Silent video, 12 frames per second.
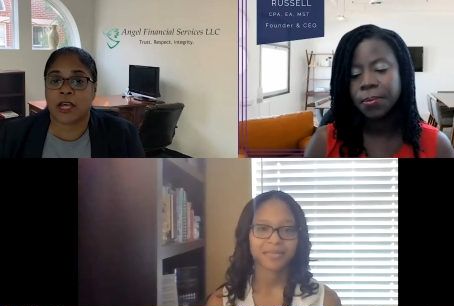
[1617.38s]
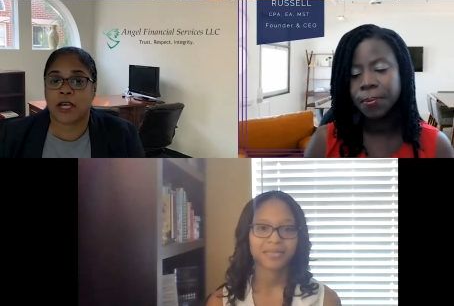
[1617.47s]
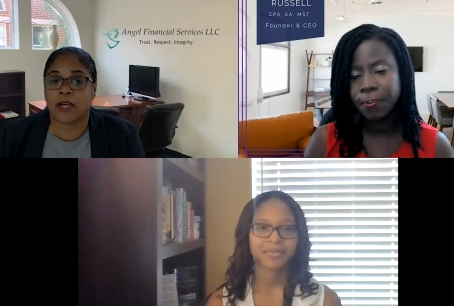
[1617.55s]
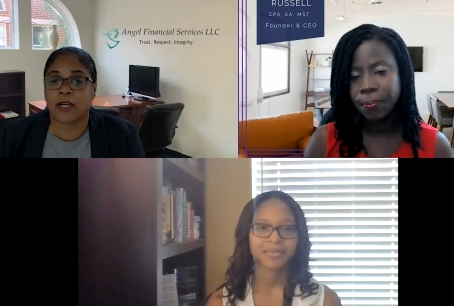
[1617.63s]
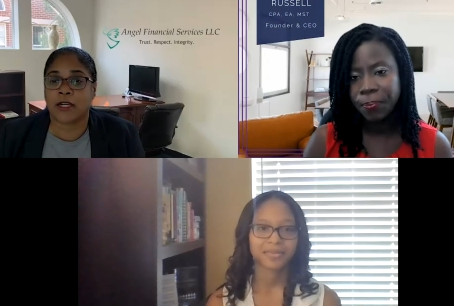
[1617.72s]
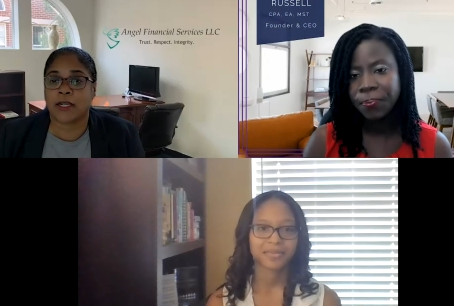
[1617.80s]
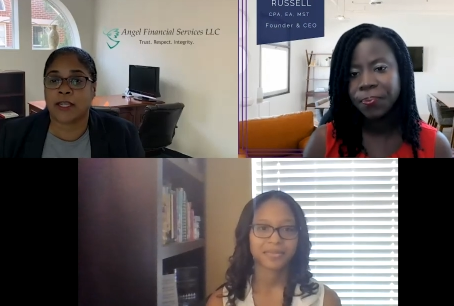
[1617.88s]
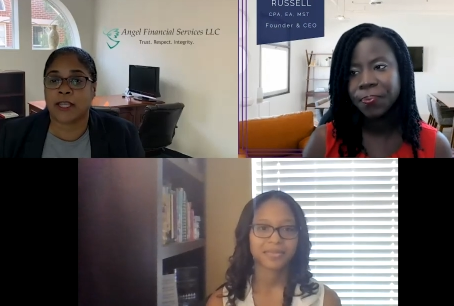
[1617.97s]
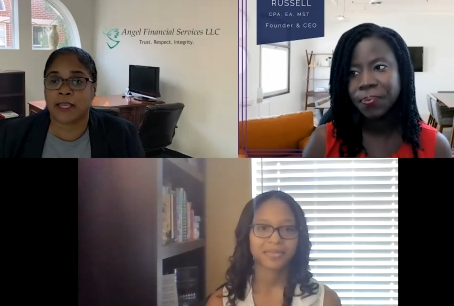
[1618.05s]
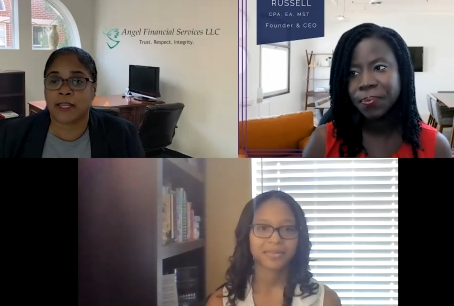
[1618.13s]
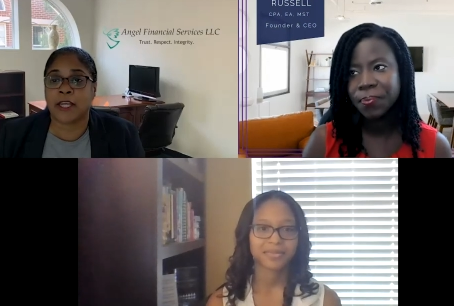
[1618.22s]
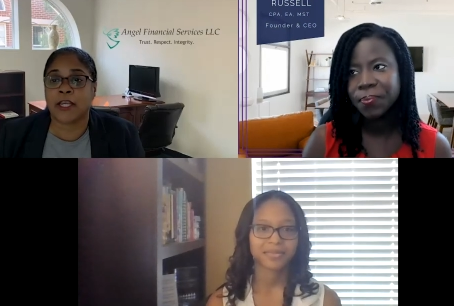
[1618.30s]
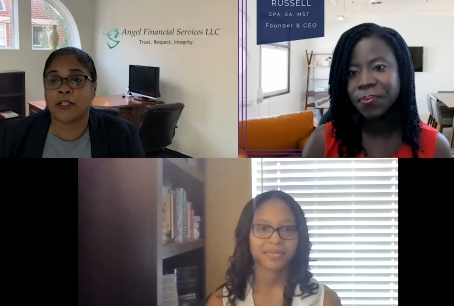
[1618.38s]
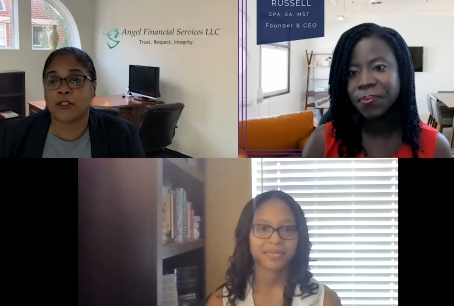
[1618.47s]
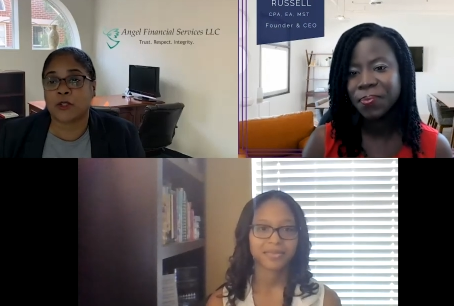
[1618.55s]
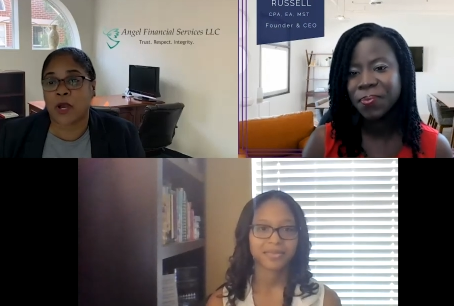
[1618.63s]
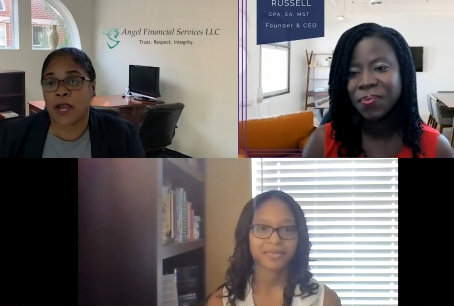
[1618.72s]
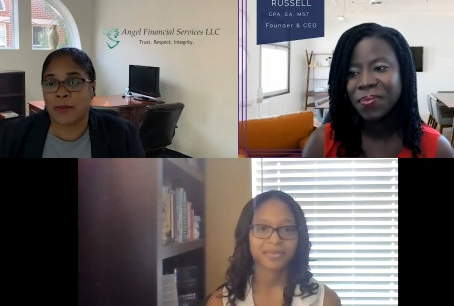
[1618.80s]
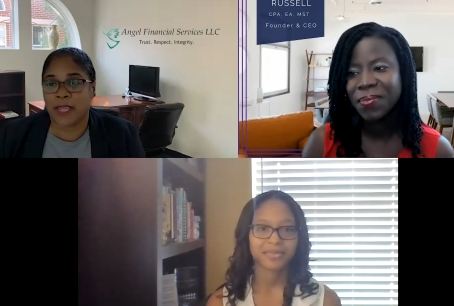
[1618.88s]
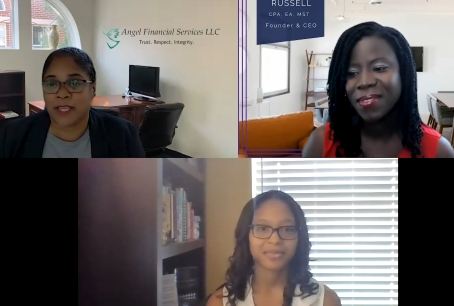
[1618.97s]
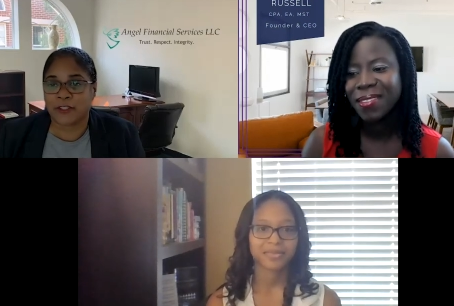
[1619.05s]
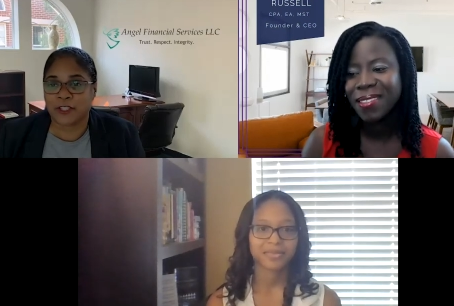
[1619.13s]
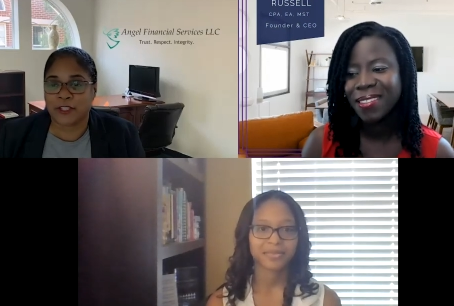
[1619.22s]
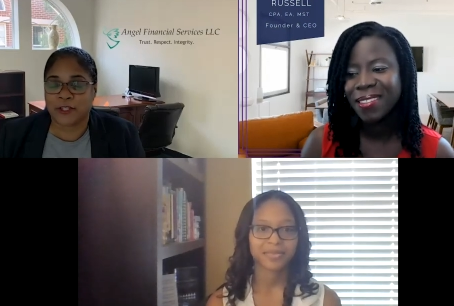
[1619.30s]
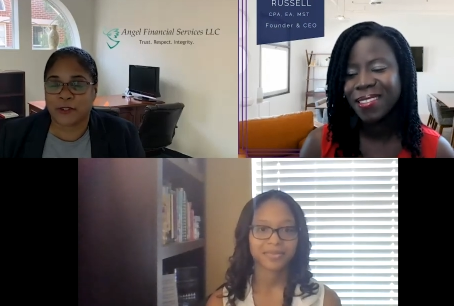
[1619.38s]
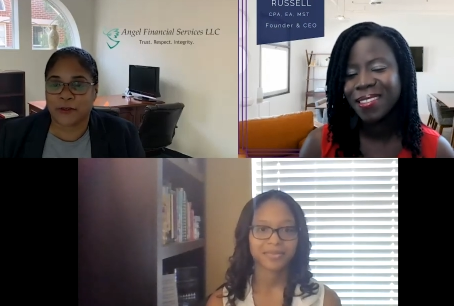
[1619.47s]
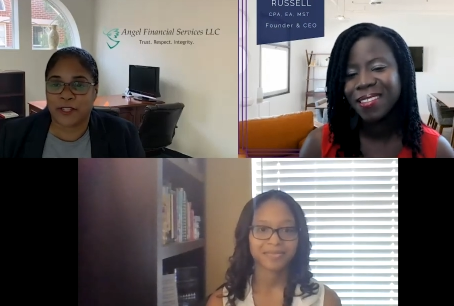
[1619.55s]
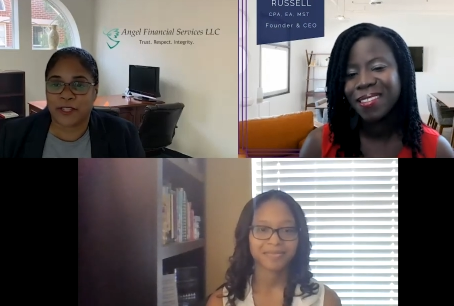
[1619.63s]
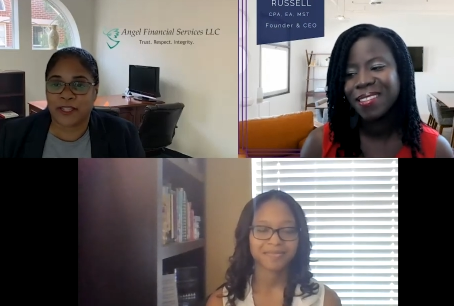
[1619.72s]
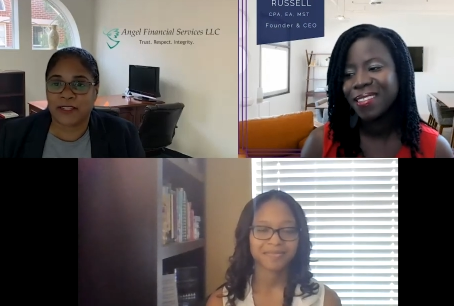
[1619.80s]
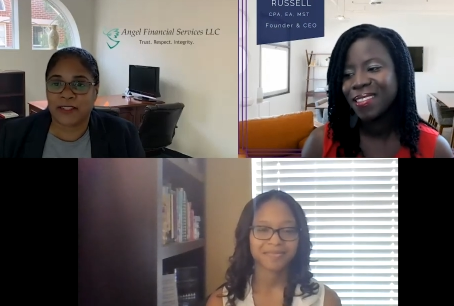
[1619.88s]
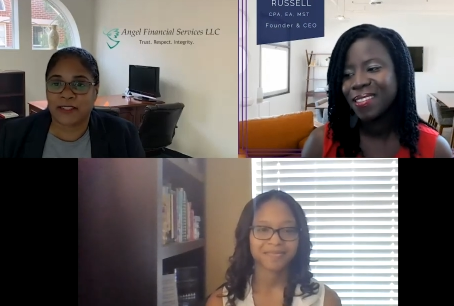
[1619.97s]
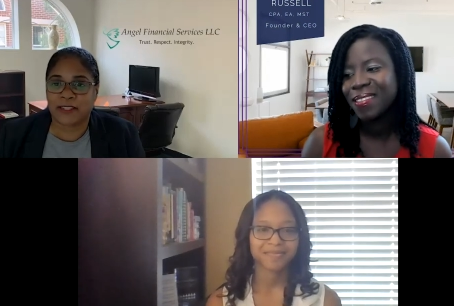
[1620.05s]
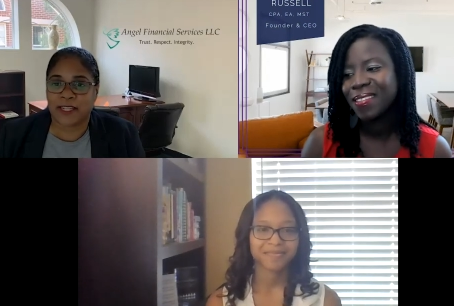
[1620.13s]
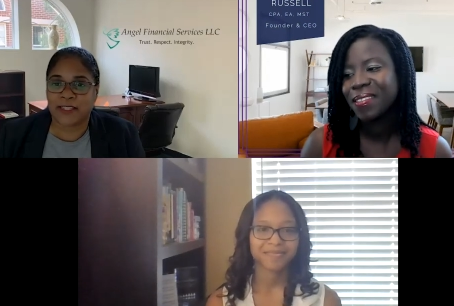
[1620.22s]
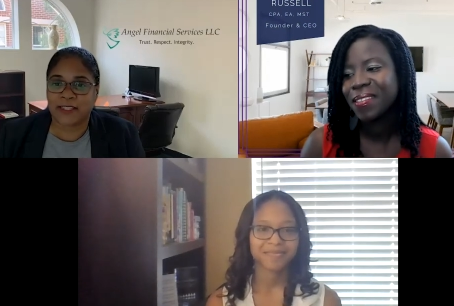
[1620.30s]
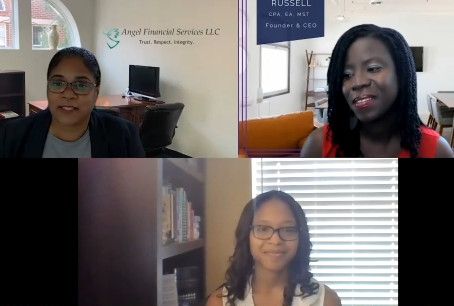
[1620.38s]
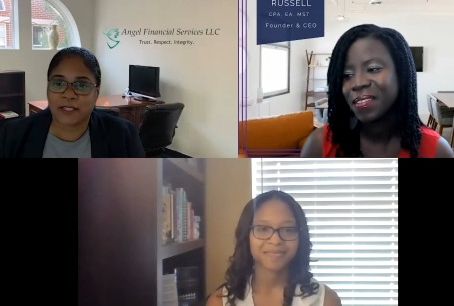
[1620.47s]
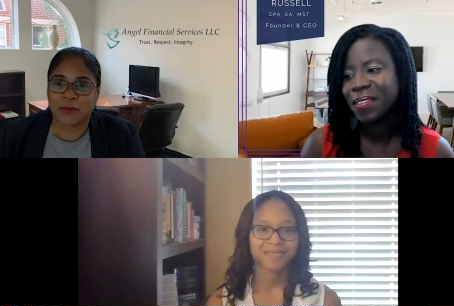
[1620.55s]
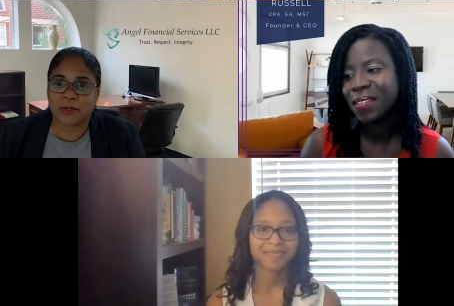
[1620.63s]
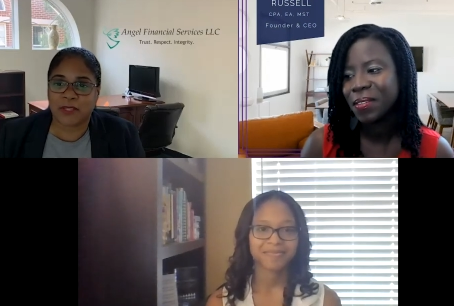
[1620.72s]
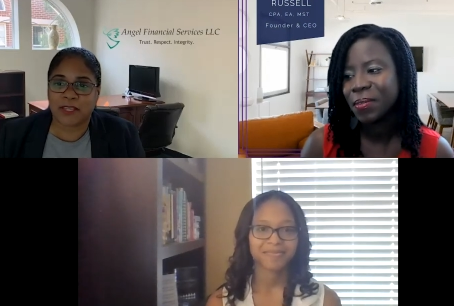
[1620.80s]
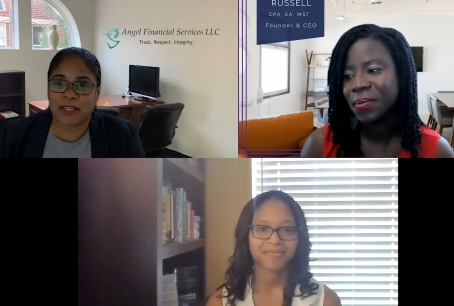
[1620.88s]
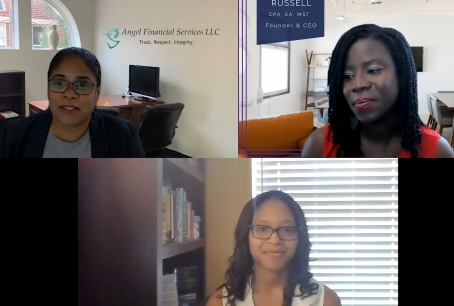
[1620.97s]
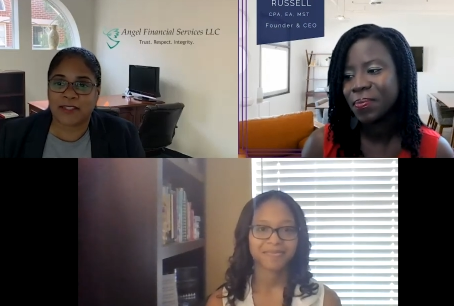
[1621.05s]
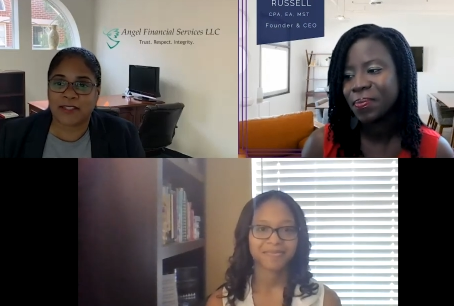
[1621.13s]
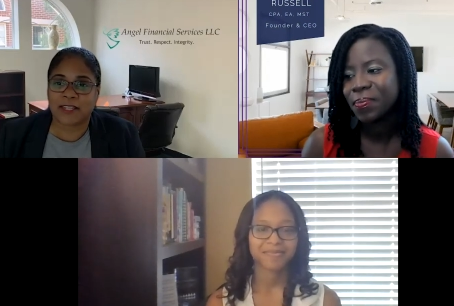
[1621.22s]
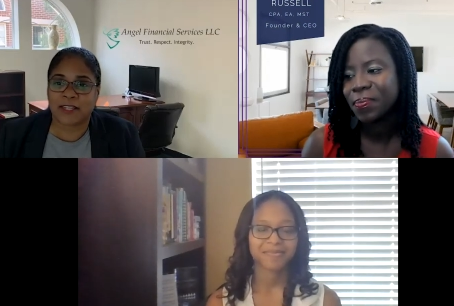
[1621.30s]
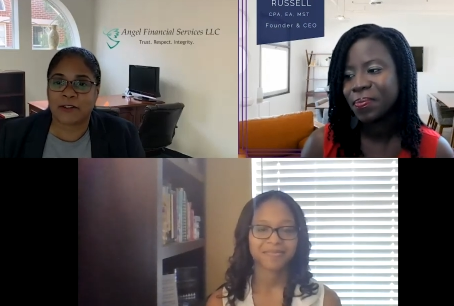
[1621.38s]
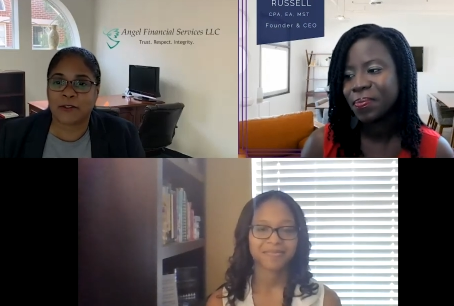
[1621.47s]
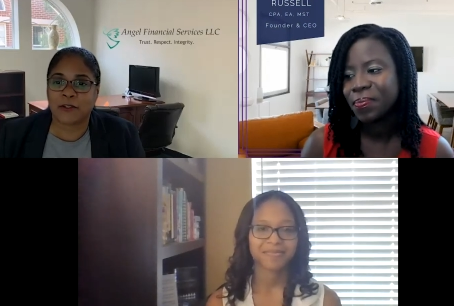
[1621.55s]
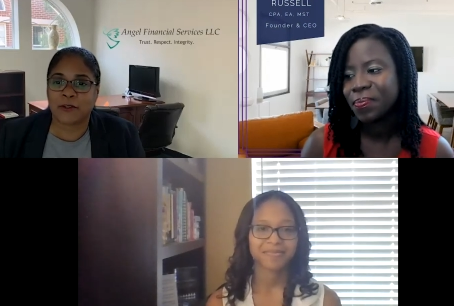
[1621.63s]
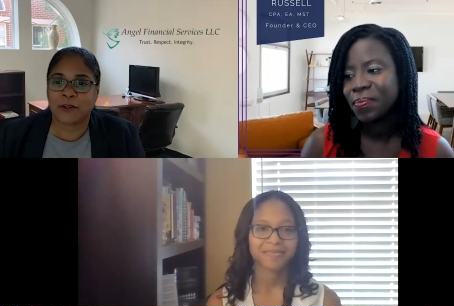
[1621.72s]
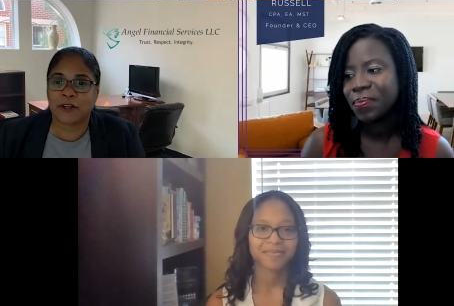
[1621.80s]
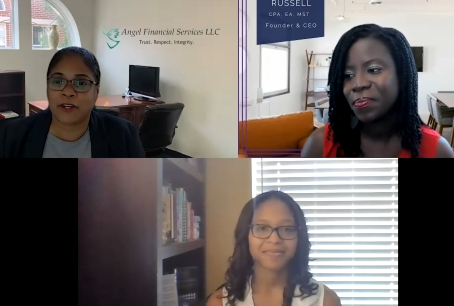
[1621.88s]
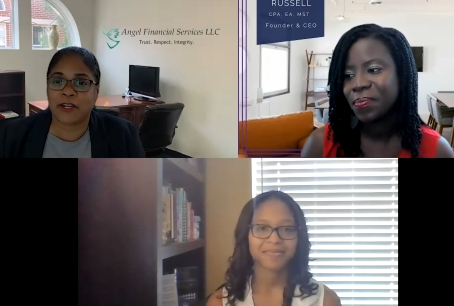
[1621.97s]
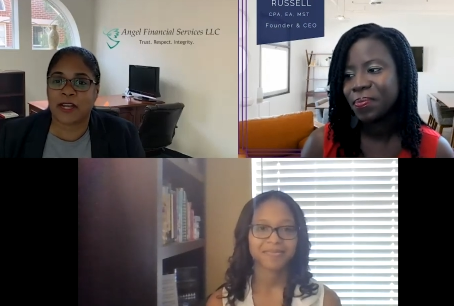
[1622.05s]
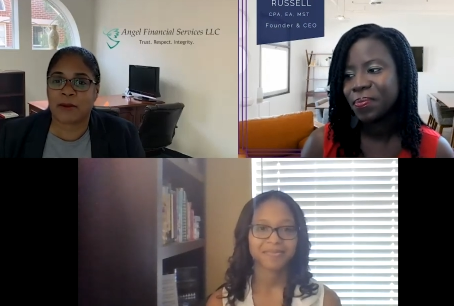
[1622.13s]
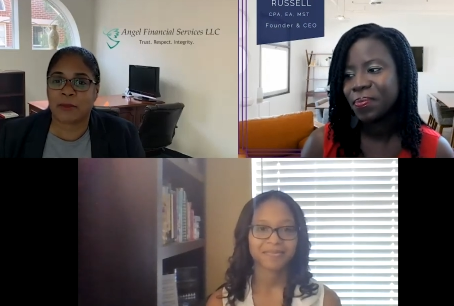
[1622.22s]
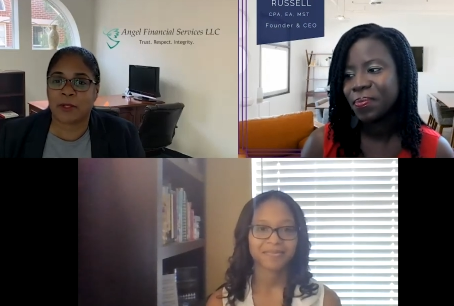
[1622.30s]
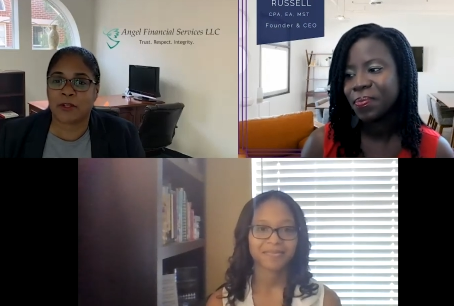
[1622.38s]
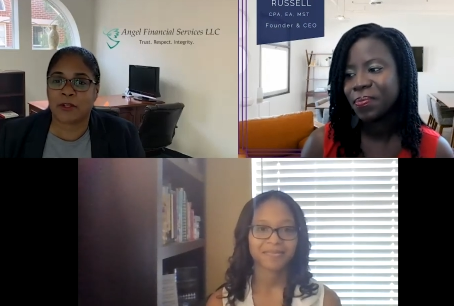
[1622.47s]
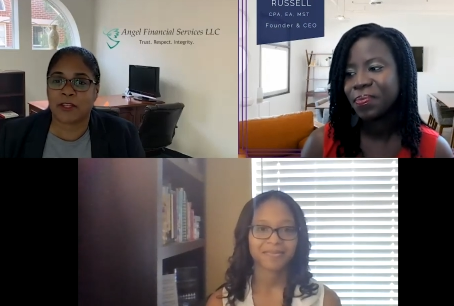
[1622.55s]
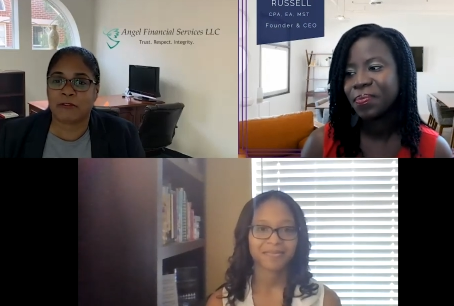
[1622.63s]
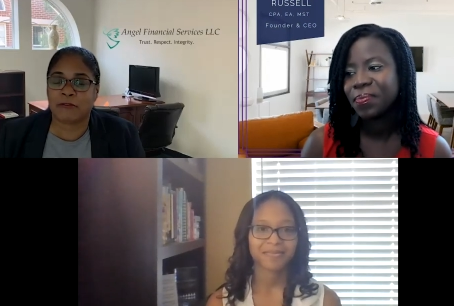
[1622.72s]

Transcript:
Speaker 1: Uh, again, so I'm Angie Tony, a licensed CPA in the state of New York. I'm located in